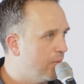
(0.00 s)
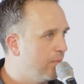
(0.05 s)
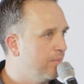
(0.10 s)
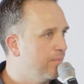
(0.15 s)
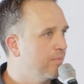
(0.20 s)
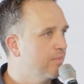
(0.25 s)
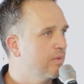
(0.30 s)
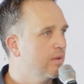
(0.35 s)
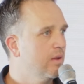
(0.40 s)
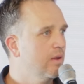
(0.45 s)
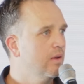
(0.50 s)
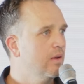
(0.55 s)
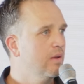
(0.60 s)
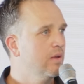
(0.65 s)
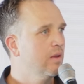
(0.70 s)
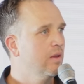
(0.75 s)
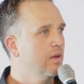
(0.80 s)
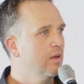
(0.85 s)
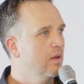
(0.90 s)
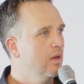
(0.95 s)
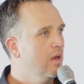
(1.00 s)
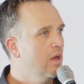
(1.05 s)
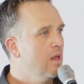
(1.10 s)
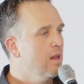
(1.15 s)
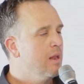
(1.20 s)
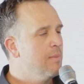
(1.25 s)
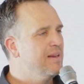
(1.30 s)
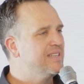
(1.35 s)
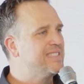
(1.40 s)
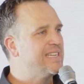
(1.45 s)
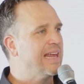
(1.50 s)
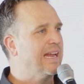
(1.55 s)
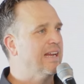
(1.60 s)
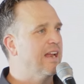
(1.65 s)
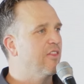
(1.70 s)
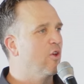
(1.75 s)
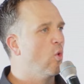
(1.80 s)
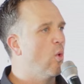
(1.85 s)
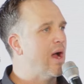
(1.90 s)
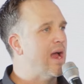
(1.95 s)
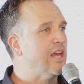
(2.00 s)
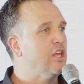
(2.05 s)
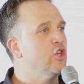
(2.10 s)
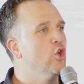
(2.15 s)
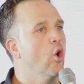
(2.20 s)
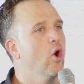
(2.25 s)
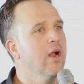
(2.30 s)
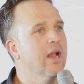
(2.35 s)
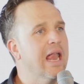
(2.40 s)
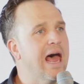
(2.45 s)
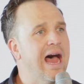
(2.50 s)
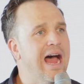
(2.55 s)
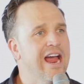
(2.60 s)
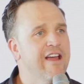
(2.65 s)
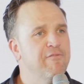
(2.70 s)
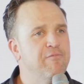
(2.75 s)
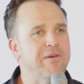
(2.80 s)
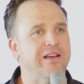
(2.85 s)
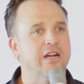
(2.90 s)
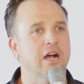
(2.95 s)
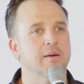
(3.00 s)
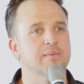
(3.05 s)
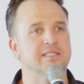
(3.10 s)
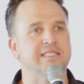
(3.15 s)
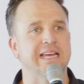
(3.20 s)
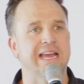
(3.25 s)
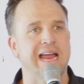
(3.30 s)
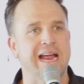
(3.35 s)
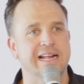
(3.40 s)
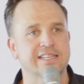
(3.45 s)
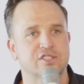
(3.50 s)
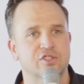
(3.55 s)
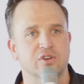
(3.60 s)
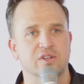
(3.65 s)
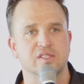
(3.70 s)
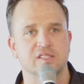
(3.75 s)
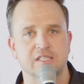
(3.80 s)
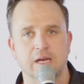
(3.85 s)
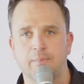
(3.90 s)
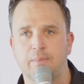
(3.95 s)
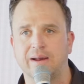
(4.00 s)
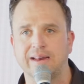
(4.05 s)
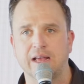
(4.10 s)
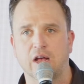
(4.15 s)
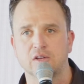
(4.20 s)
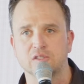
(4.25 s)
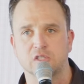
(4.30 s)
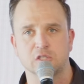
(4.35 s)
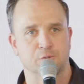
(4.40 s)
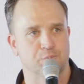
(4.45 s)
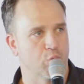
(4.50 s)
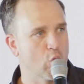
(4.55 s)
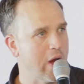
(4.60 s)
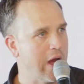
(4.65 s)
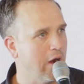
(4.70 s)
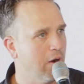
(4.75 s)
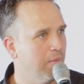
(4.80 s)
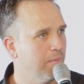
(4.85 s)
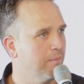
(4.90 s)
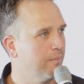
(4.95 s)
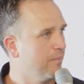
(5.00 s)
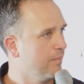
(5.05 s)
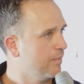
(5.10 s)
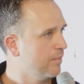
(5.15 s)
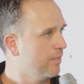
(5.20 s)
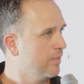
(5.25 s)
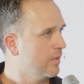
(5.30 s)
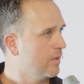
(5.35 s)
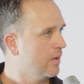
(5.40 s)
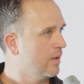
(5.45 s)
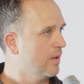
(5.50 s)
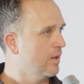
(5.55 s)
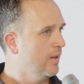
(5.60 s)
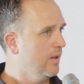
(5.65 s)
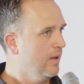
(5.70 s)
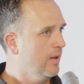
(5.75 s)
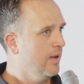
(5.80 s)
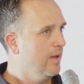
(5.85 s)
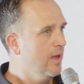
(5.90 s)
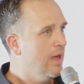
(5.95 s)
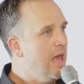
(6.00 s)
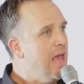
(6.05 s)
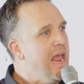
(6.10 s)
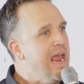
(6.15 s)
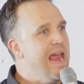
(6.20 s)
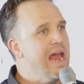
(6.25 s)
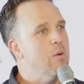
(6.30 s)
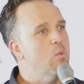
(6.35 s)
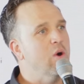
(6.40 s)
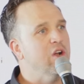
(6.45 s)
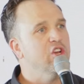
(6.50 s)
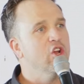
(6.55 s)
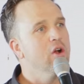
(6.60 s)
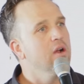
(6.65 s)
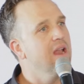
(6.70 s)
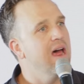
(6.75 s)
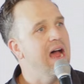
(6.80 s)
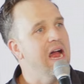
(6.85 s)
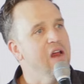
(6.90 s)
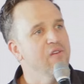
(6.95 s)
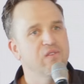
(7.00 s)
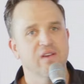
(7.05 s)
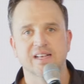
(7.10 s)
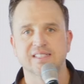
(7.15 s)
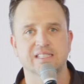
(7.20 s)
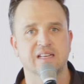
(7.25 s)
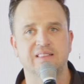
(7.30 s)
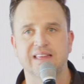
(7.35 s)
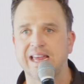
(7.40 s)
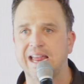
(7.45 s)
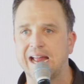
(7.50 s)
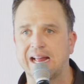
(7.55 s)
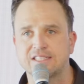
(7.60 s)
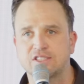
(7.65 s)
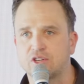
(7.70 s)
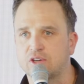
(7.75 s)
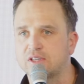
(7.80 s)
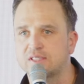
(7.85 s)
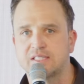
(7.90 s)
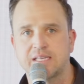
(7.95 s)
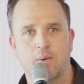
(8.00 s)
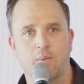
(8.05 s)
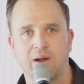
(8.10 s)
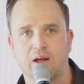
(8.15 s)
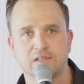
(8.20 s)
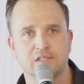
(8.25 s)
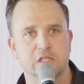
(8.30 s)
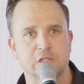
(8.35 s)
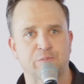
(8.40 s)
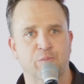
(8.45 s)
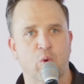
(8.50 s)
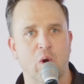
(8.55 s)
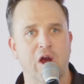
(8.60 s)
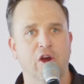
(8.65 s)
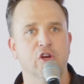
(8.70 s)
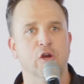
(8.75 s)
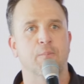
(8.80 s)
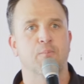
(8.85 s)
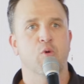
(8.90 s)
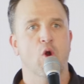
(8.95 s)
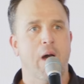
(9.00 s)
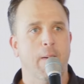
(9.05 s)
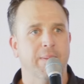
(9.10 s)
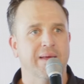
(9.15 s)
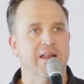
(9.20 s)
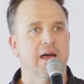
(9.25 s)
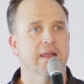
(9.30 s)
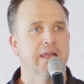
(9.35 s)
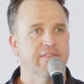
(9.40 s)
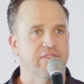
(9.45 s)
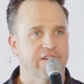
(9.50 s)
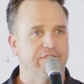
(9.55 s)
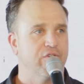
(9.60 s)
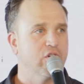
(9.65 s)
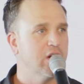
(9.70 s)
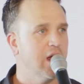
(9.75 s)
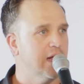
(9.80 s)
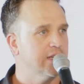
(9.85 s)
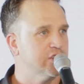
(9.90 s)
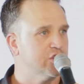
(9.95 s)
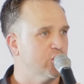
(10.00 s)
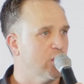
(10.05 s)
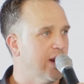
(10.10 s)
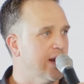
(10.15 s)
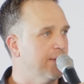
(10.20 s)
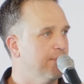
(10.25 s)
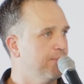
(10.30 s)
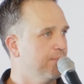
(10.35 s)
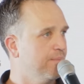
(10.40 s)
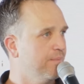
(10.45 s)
Let me say it another way your life becomes the answer to somebody else's prayer. And when your life isn't the answer to someone else's prayer, you're probably not living for God's dream.